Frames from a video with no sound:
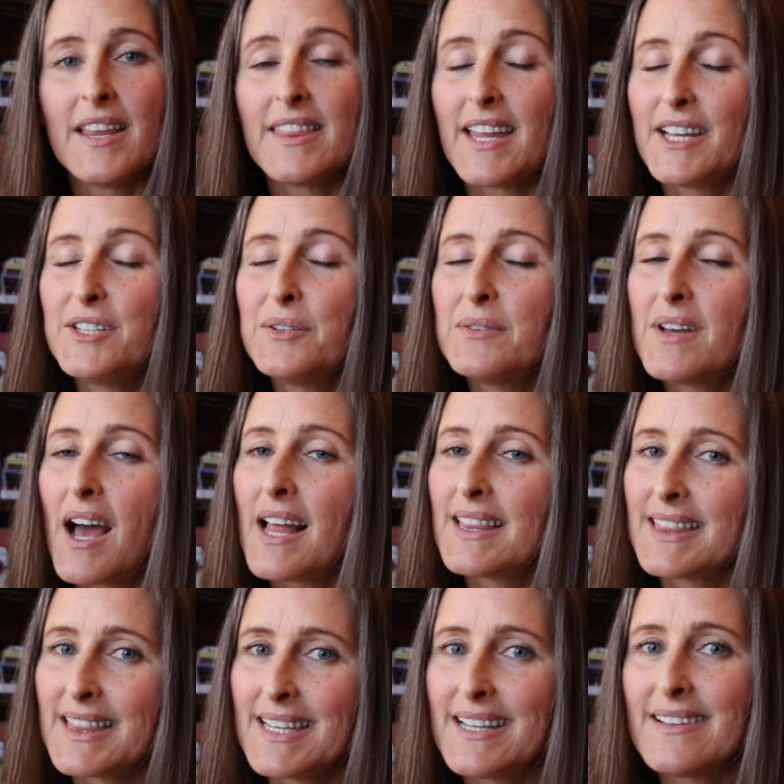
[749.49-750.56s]
they do
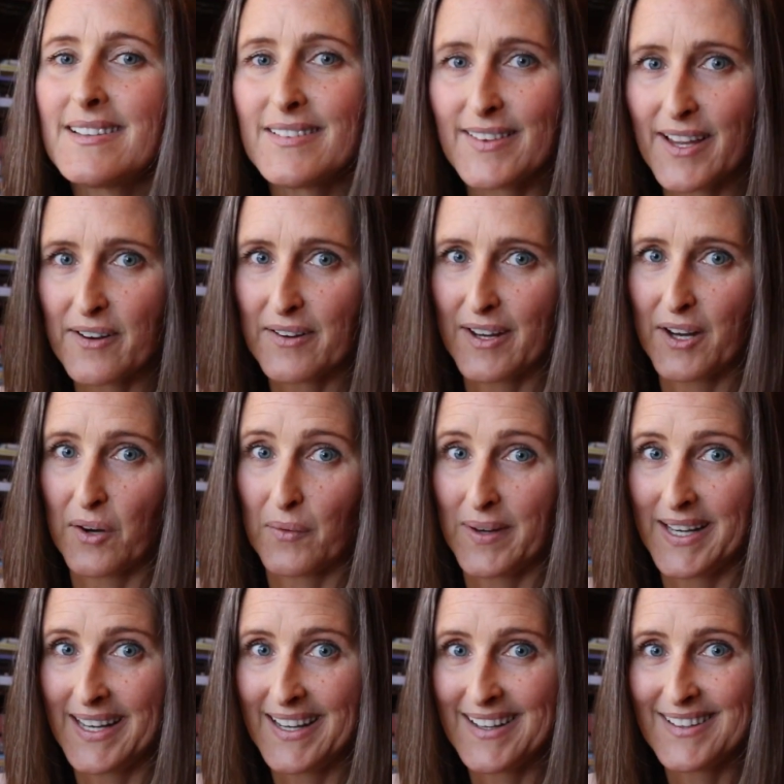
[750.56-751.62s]
not list their
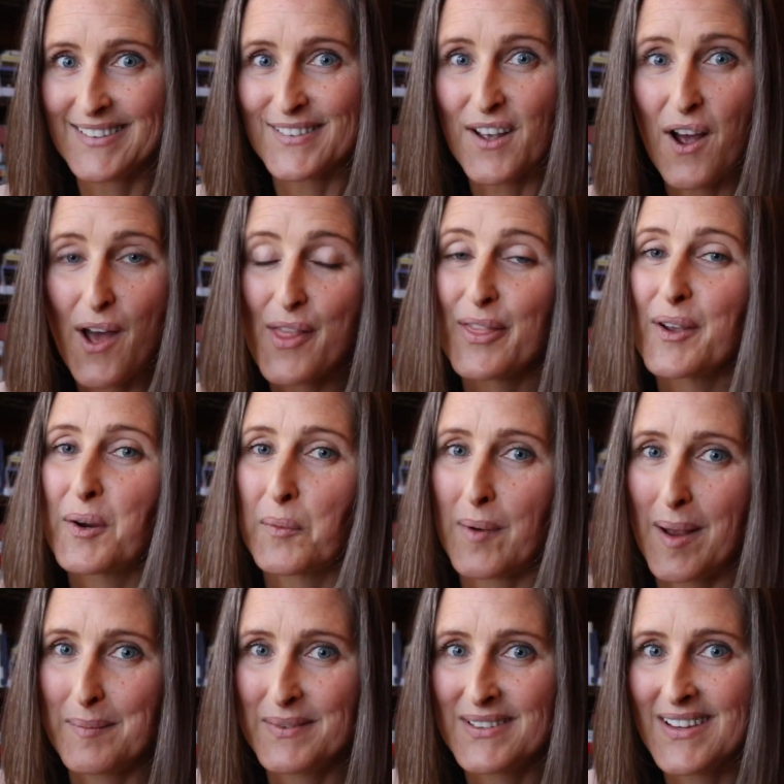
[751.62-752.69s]
ingredients on their
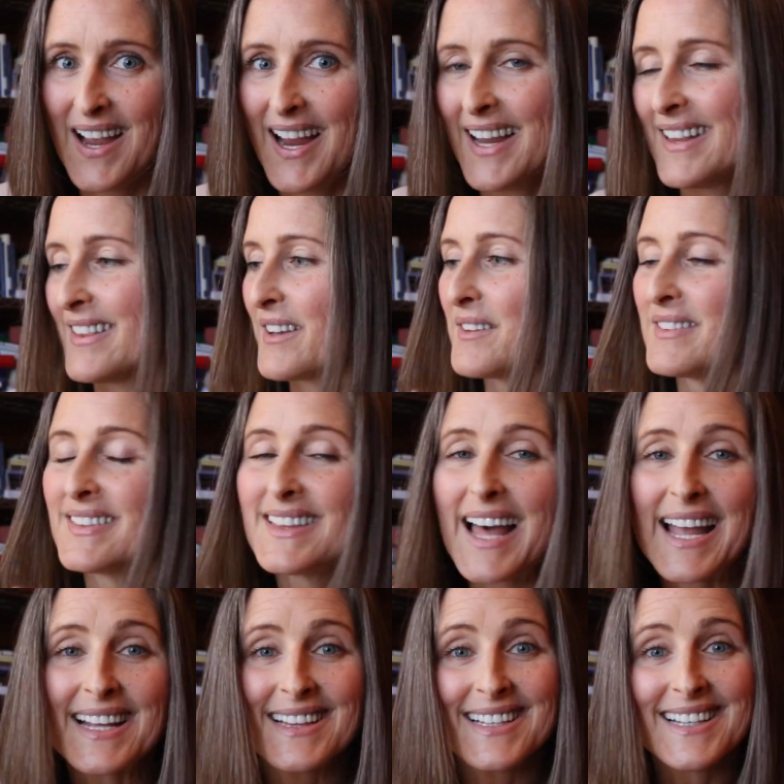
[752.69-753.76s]
website, they'll
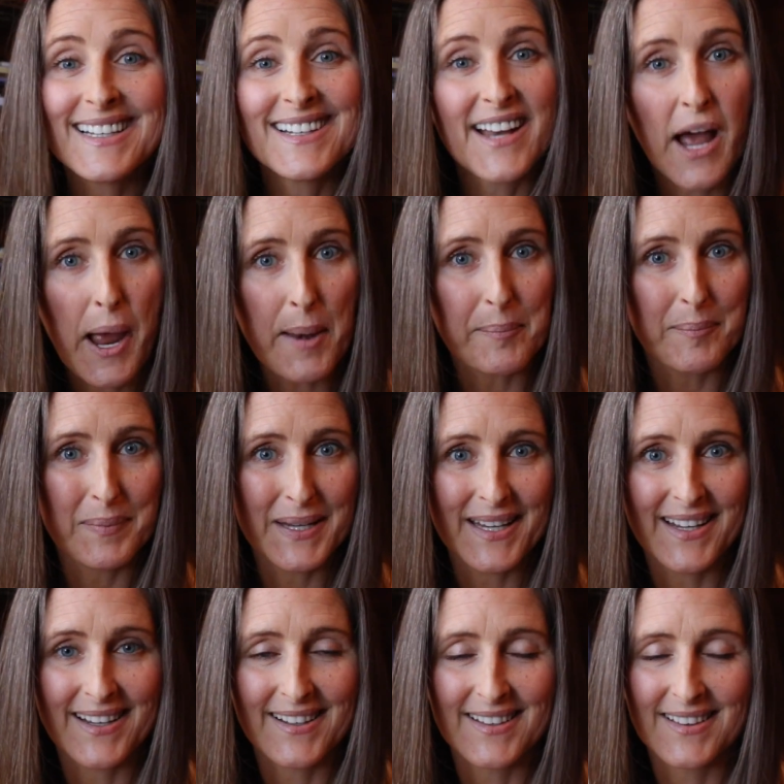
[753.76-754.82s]
likely not
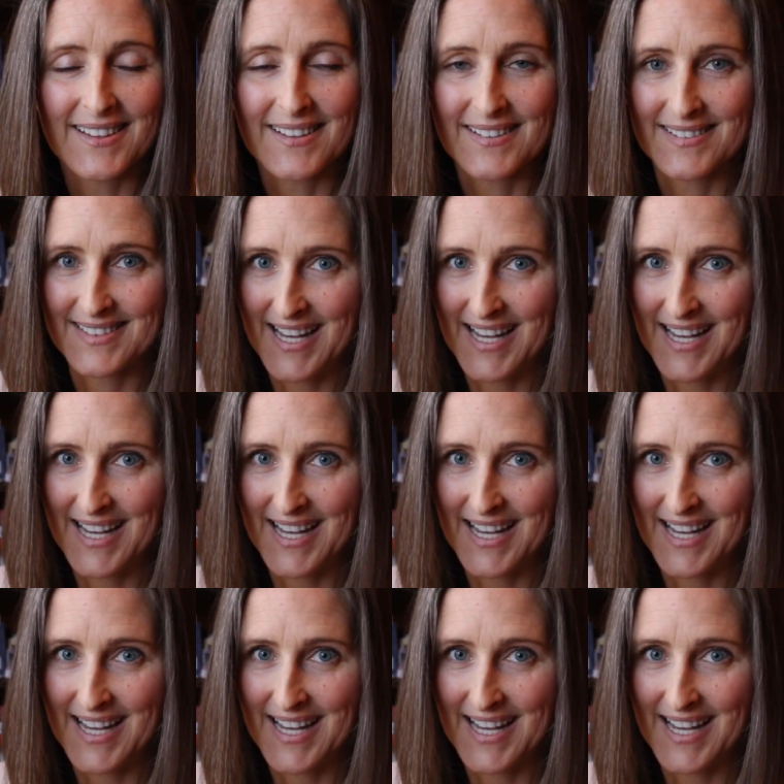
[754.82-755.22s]
be in this